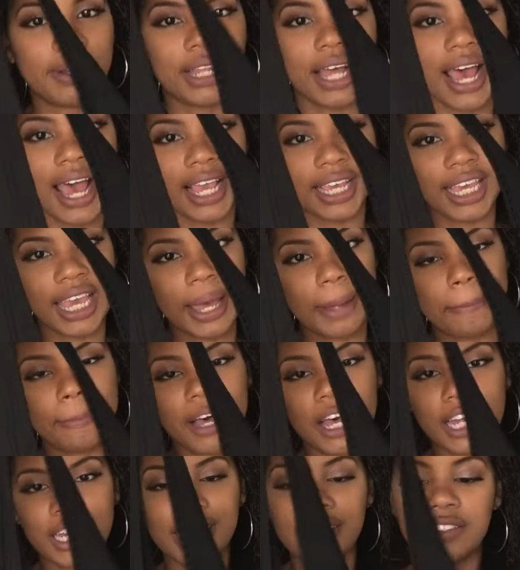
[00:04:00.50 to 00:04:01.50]
black
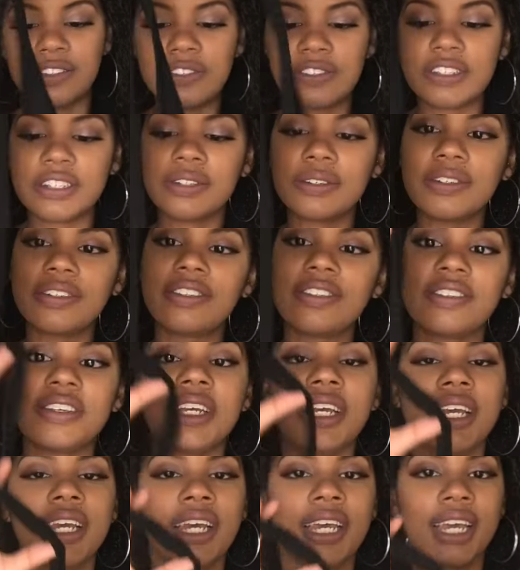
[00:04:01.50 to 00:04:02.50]
bodysuit.
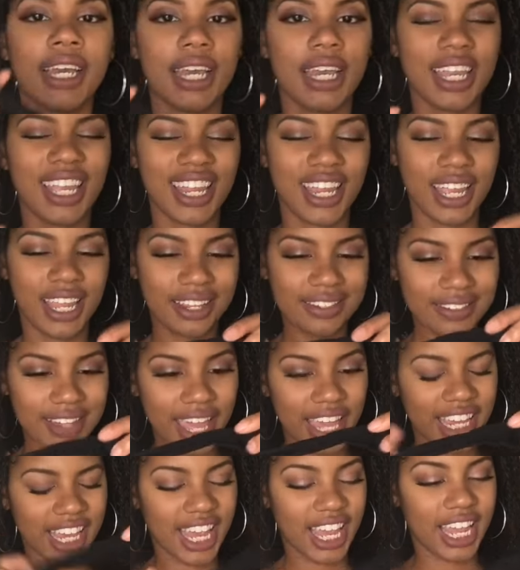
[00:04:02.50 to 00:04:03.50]
It is
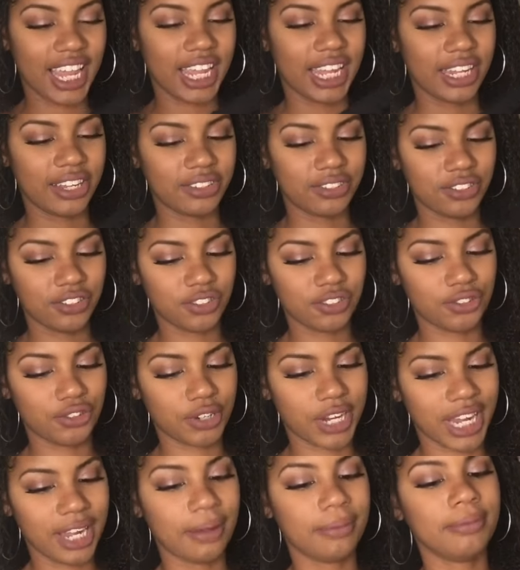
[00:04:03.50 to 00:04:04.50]
like a
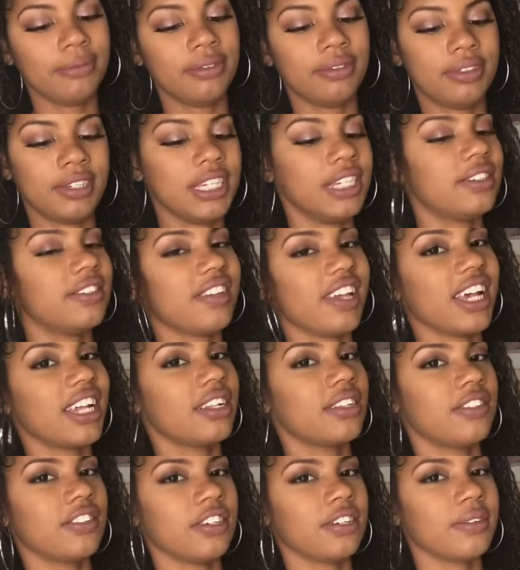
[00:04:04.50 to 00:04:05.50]
stripe
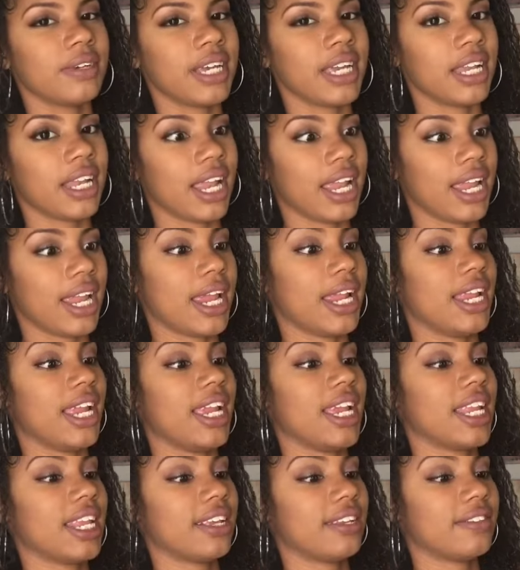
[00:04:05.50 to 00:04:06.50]
detail to it and
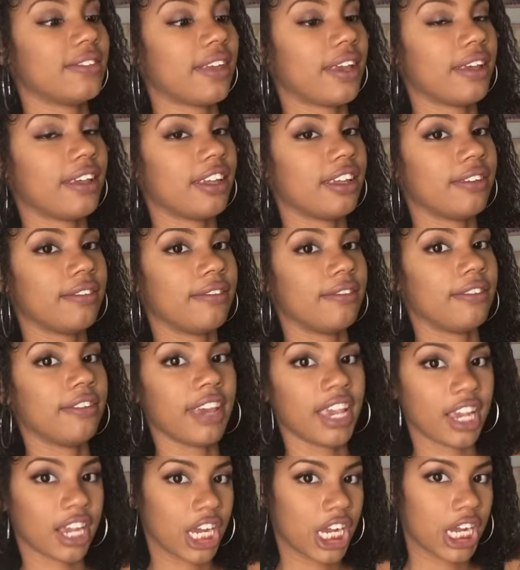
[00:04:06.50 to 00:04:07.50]
it is
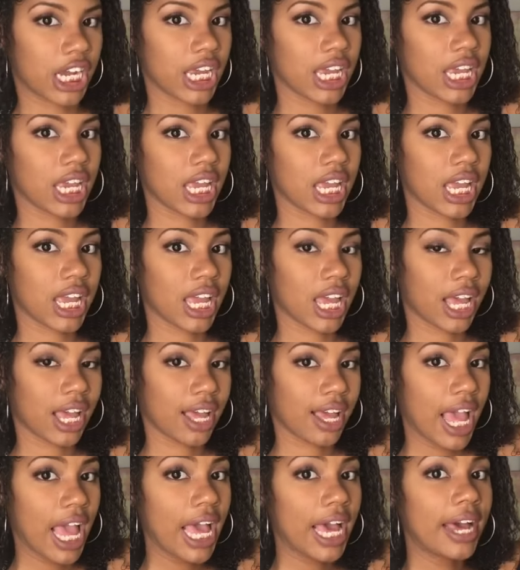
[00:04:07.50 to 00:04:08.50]
very,
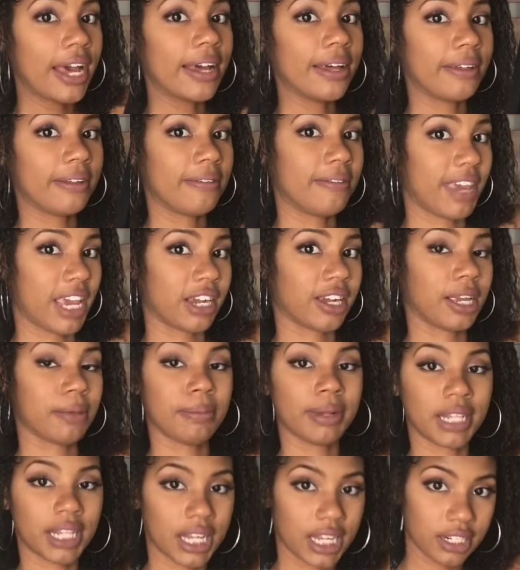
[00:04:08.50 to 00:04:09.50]
very
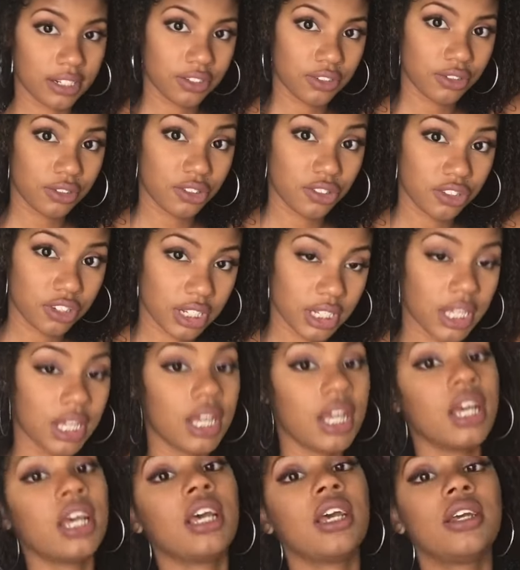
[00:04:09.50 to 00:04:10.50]
plunged.
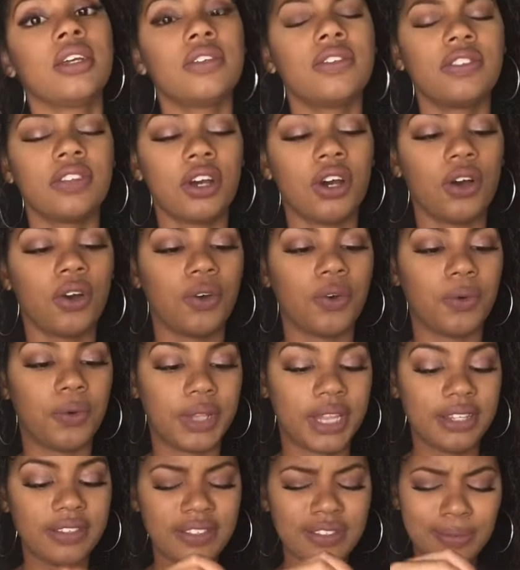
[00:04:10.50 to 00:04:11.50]
So
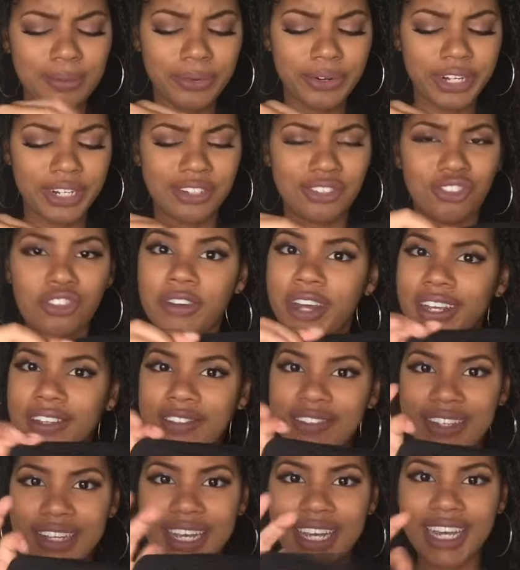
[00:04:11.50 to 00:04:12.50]
this is more
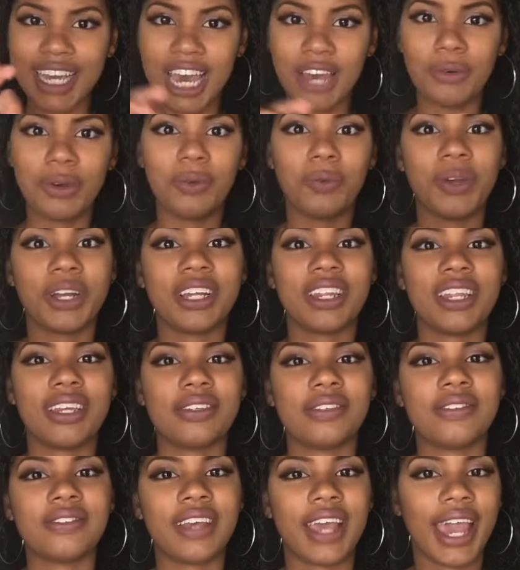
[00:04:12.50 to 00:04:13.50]
dressy. I would wear
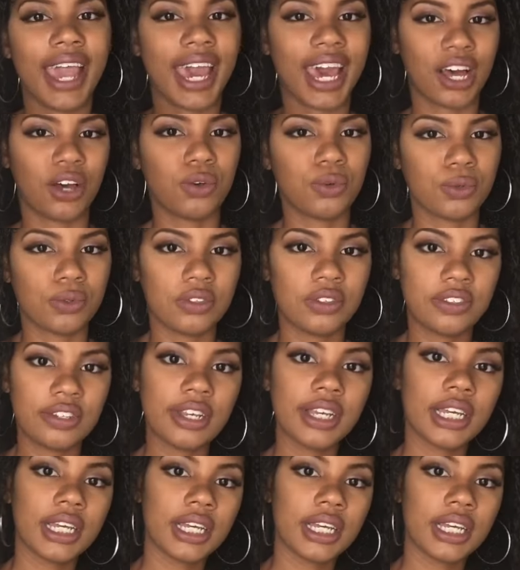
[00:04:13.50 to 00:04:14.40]
this out,